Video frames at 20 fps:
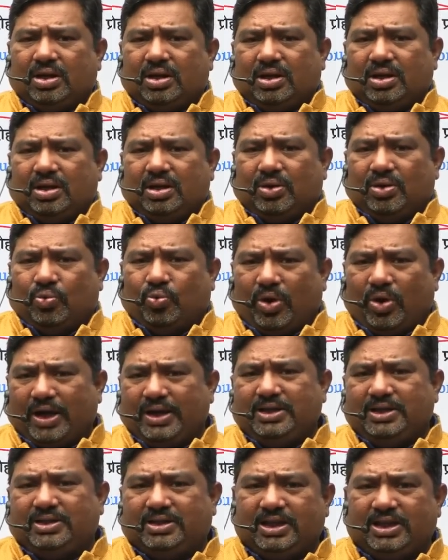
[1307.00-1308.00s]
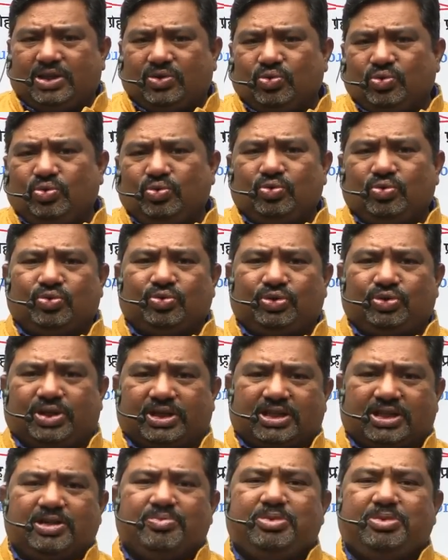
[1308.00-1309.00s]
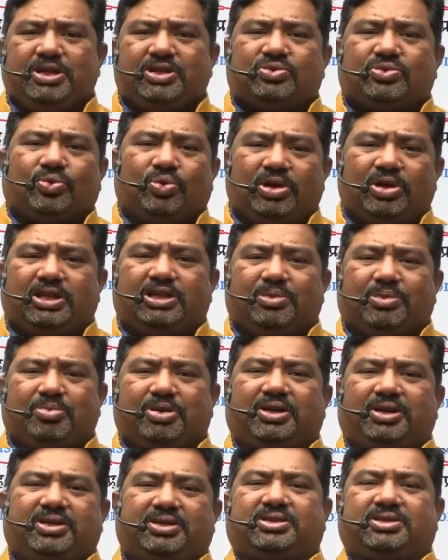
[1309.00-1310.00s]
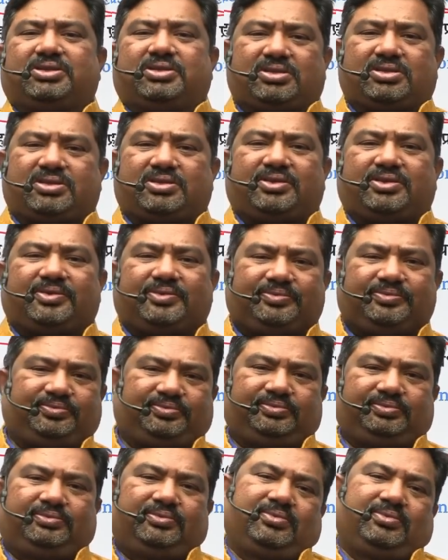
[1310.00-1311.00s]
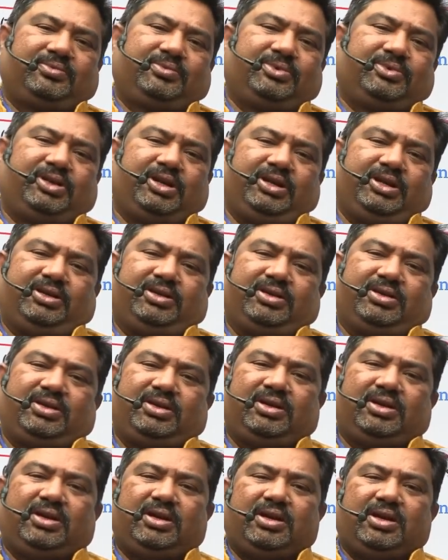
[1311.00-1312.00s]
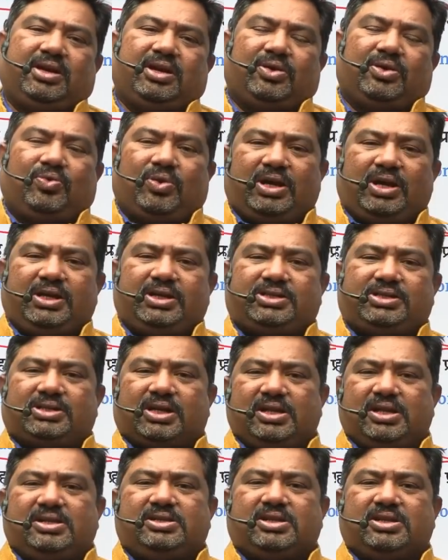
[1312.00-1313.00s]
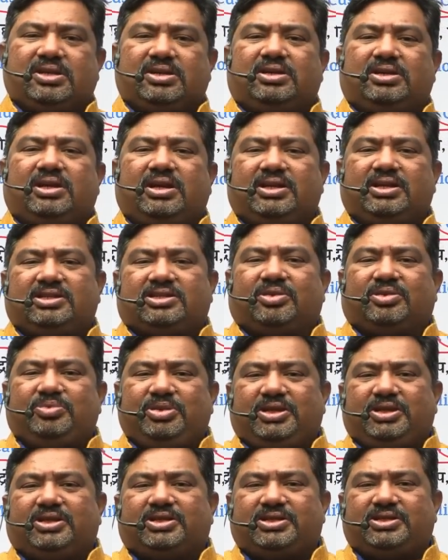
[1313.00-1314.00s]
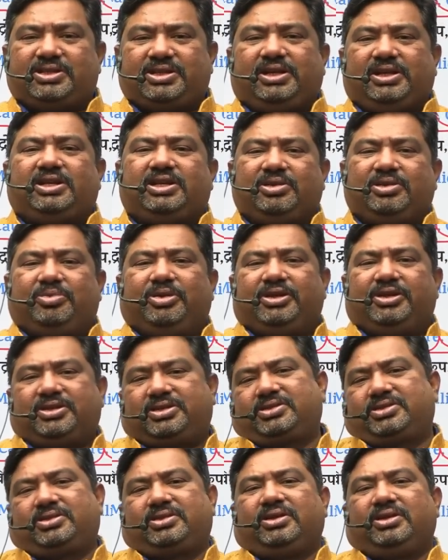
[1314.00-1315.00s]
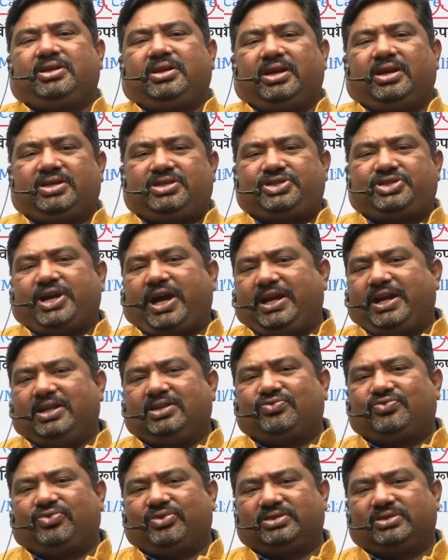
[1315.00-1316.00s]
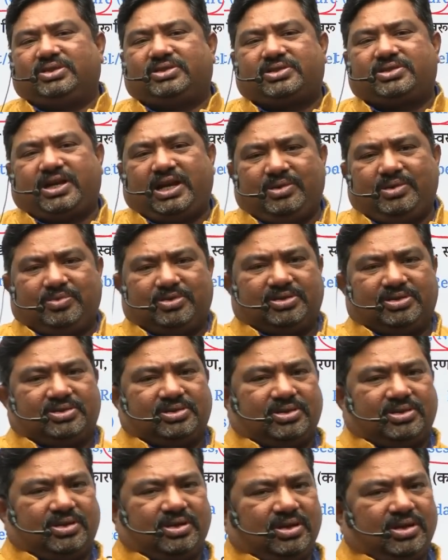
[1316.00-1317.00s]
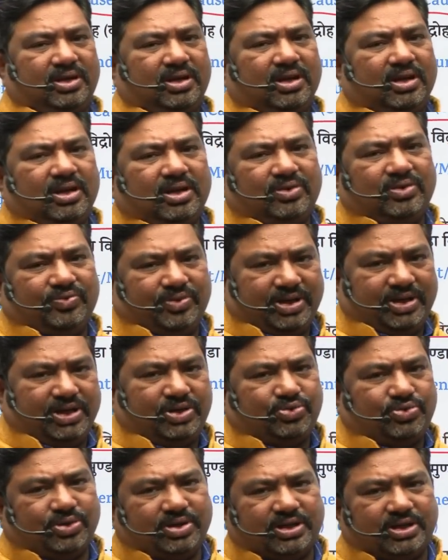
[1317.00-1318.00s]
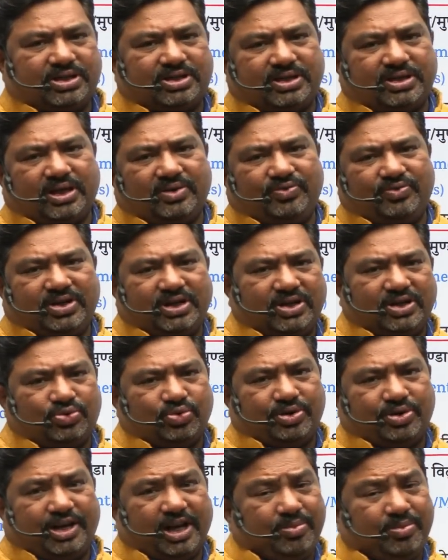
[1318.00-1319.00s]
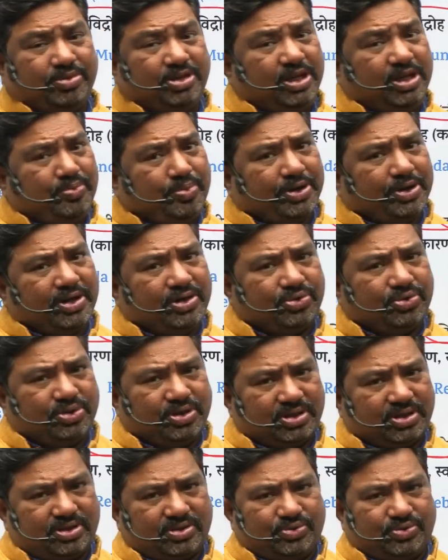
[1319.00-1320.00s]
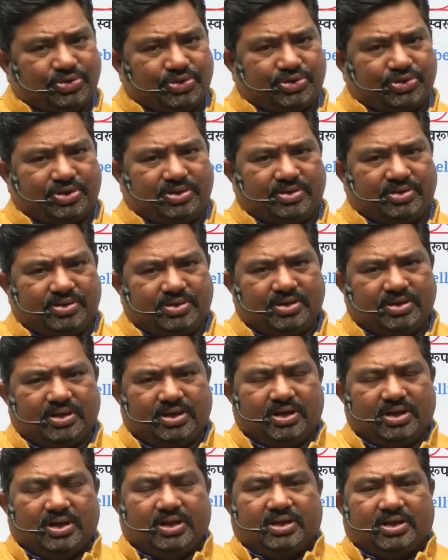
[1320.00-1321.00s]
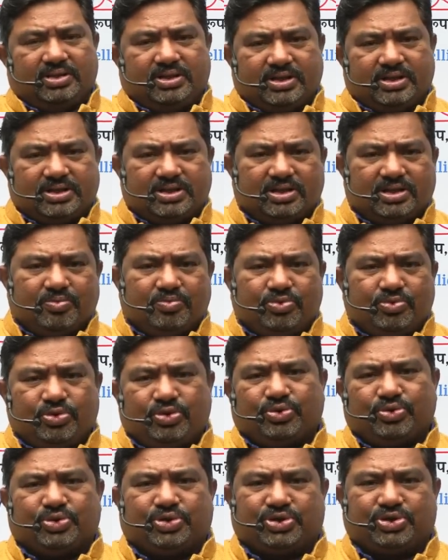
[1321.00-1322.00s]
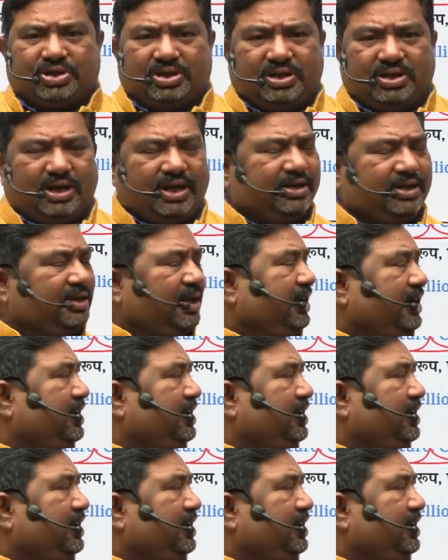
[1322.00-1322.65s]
why Diku doesn't means only the Britishes, right? Why Jal, Jungle and Jameen still remains a challenge for the tribals? We need to understand, we need to delve deeper into this question. This is a moot question, and that is